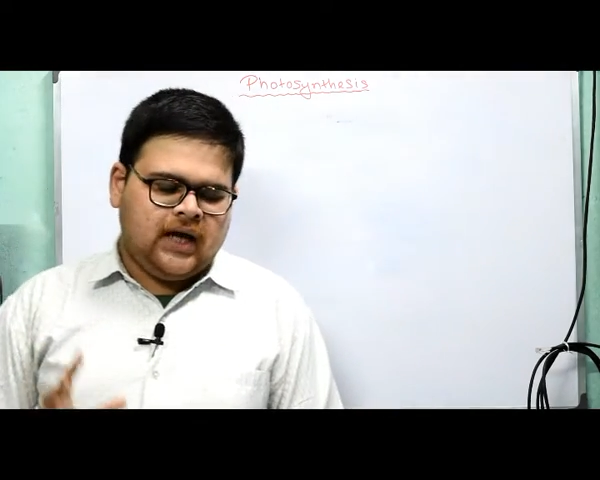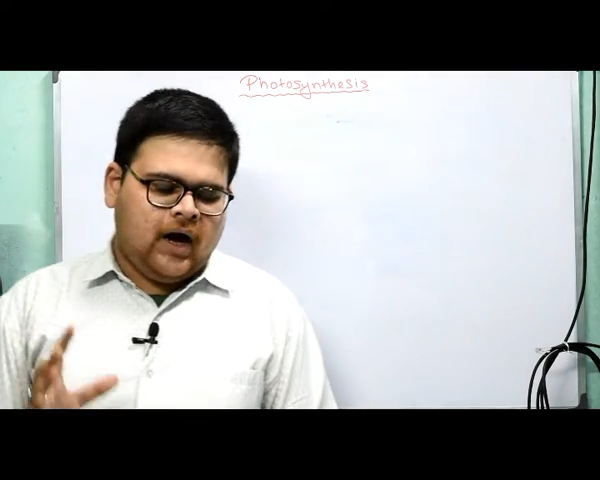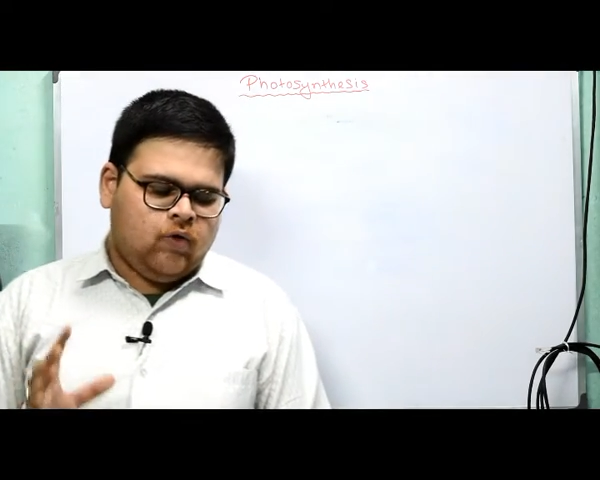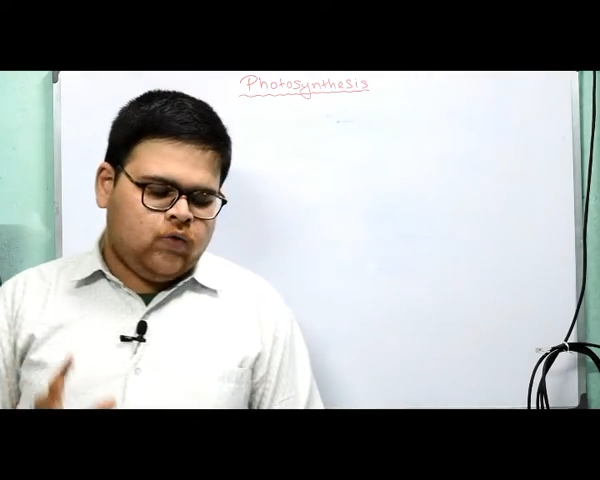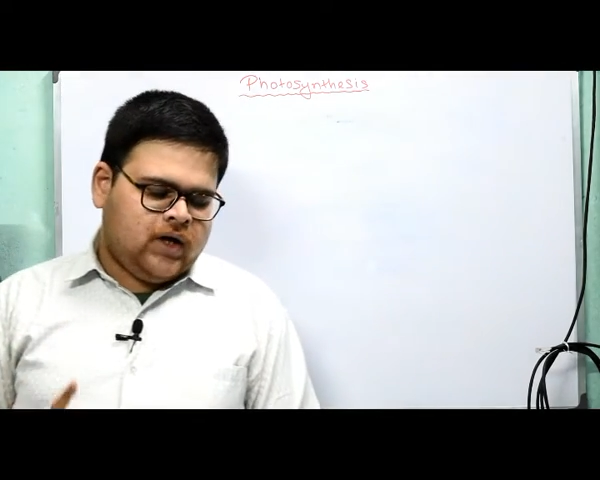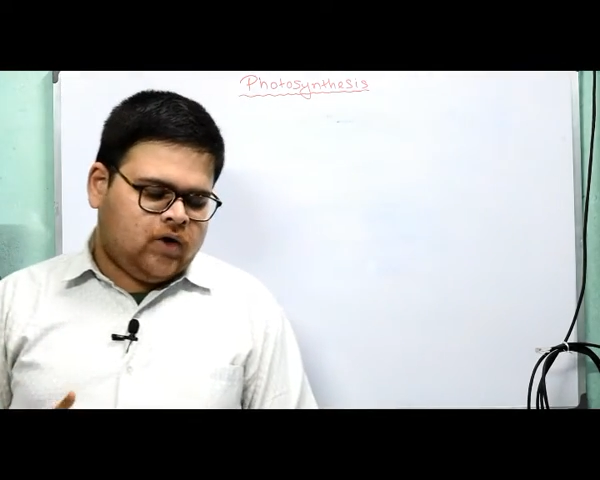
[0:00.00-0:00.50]

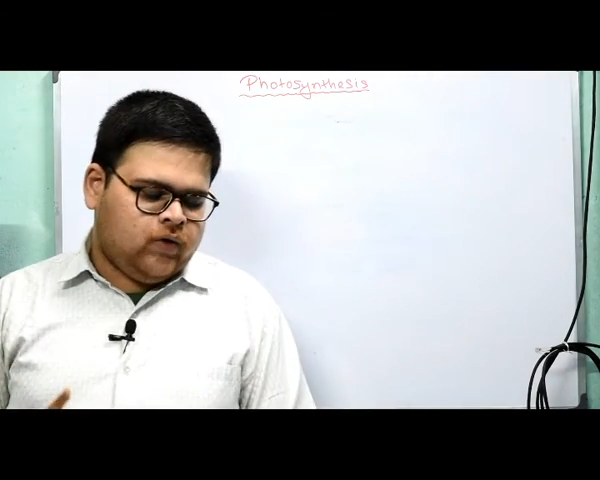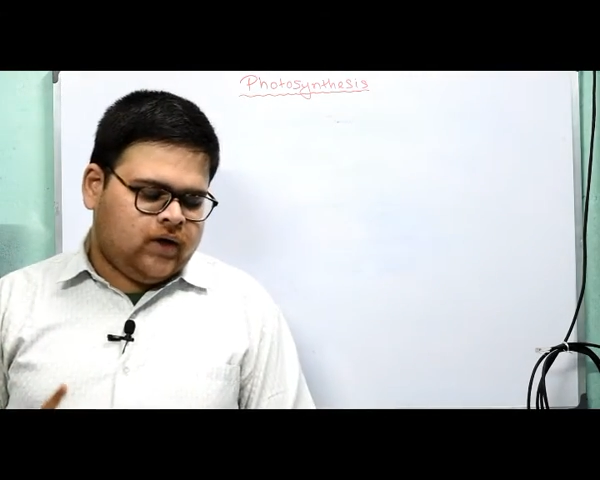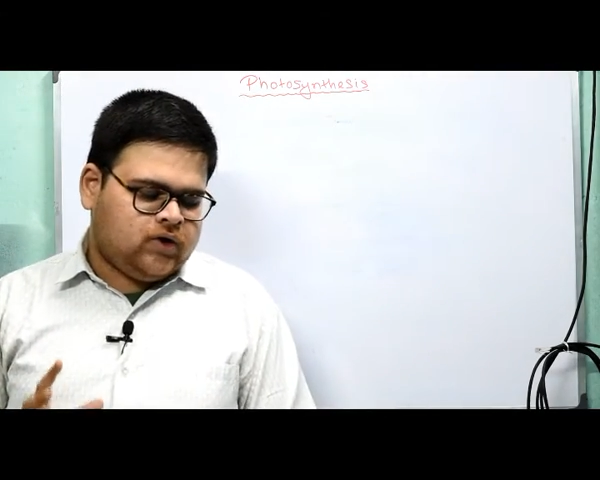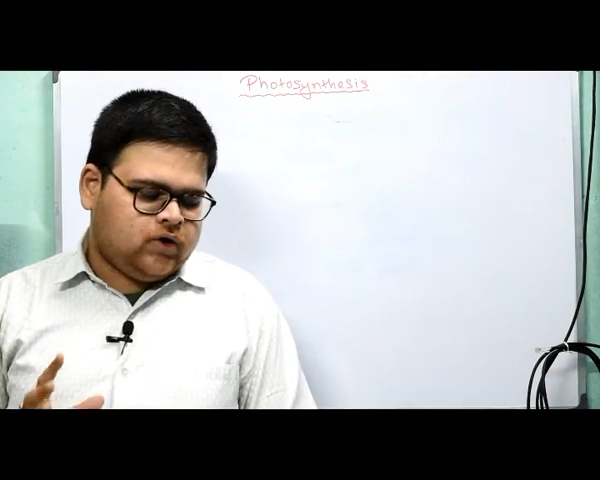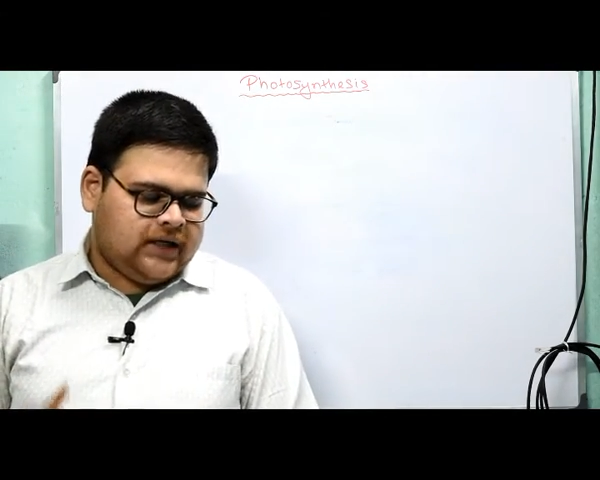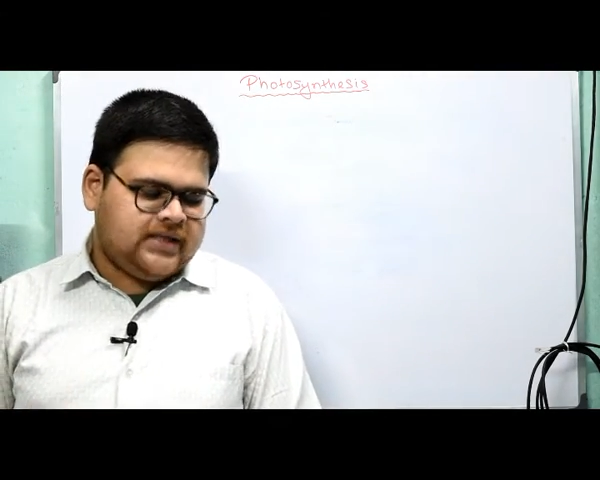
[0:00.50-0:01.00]
how we are
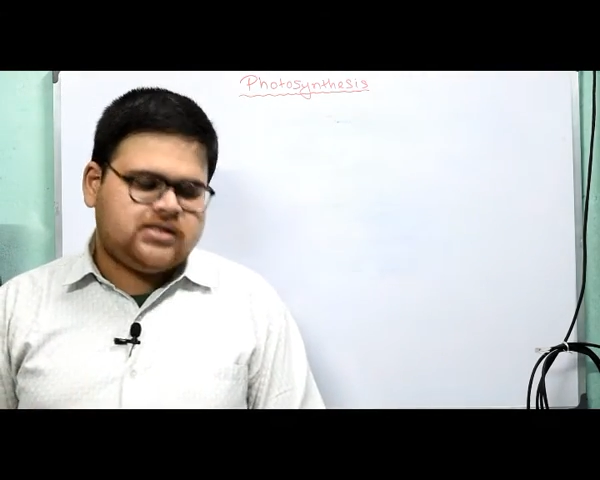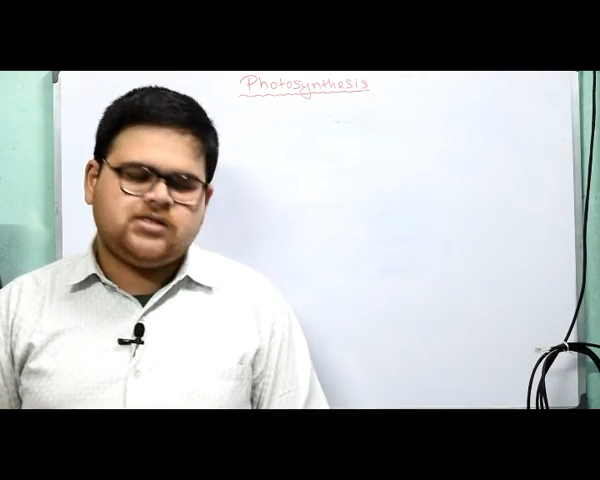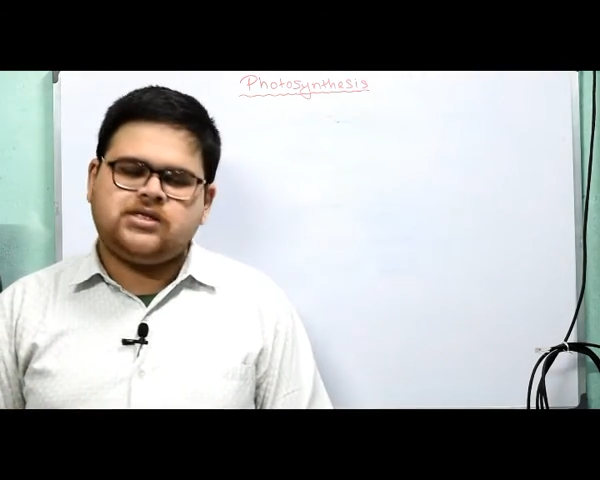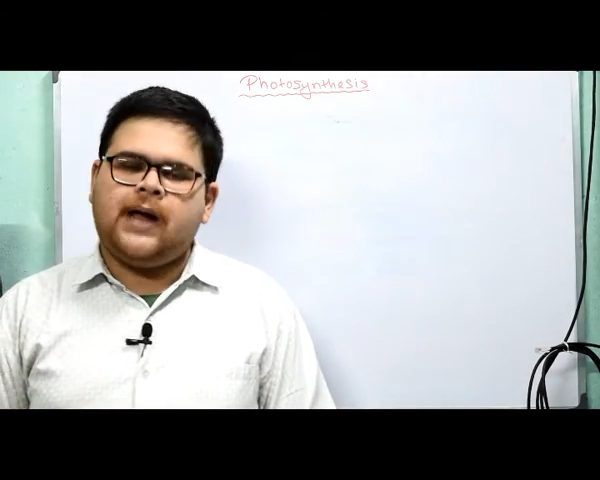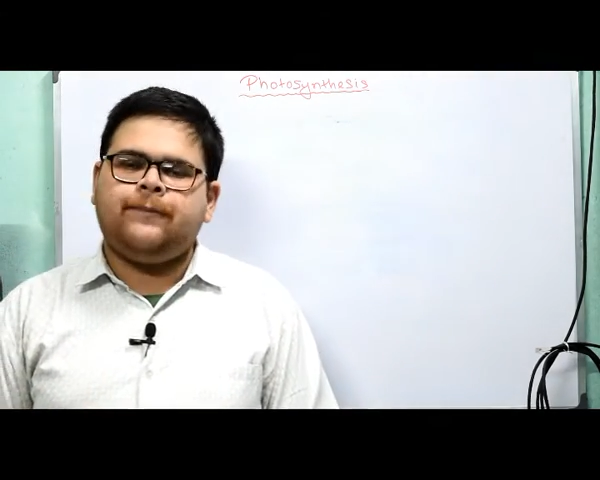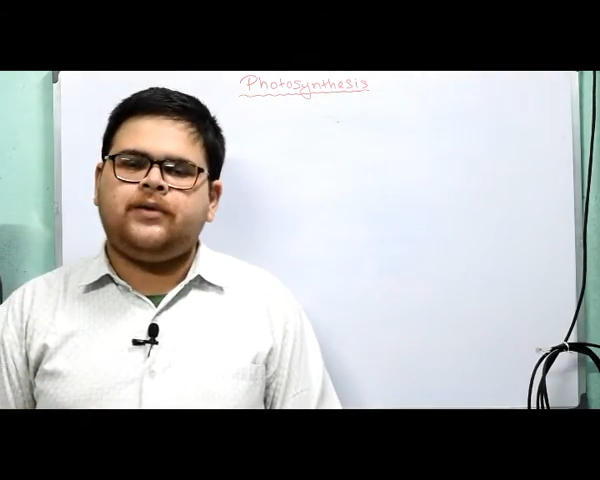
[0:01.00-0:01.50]
going to teach
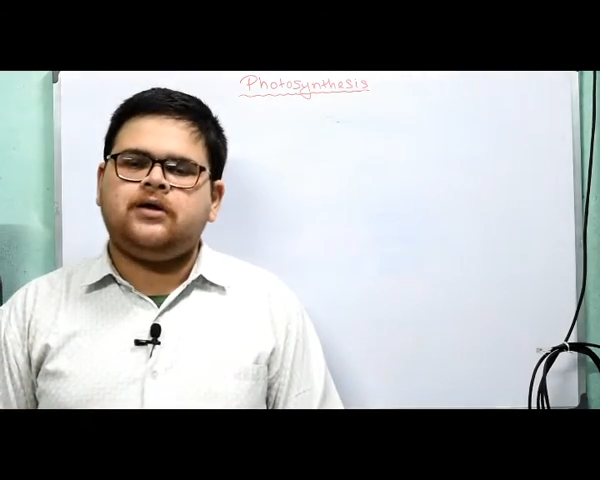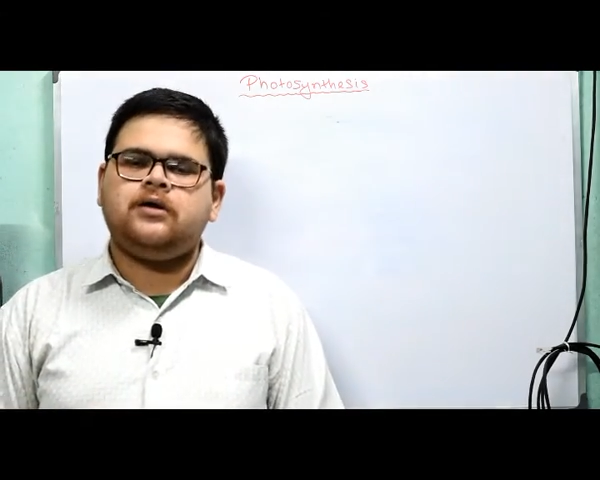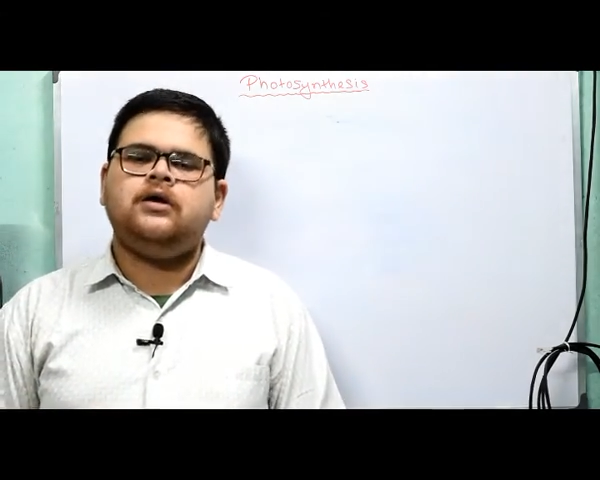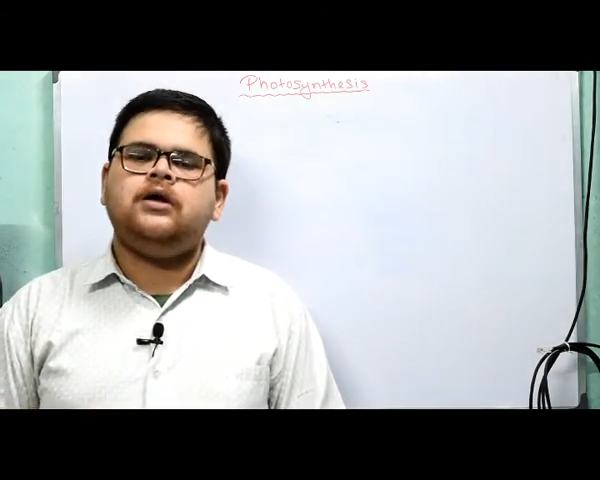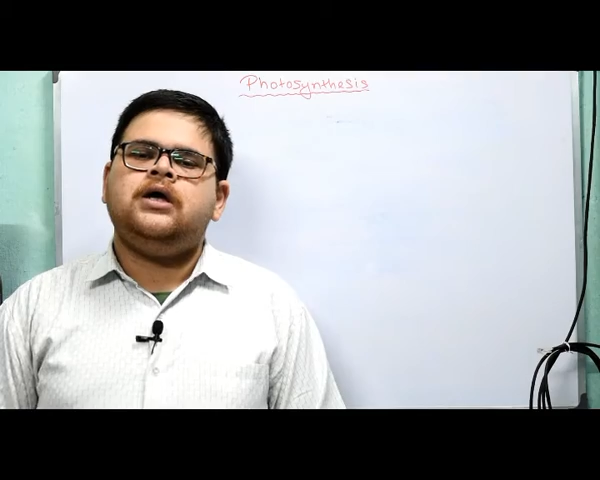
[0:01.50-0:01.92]
this chapter.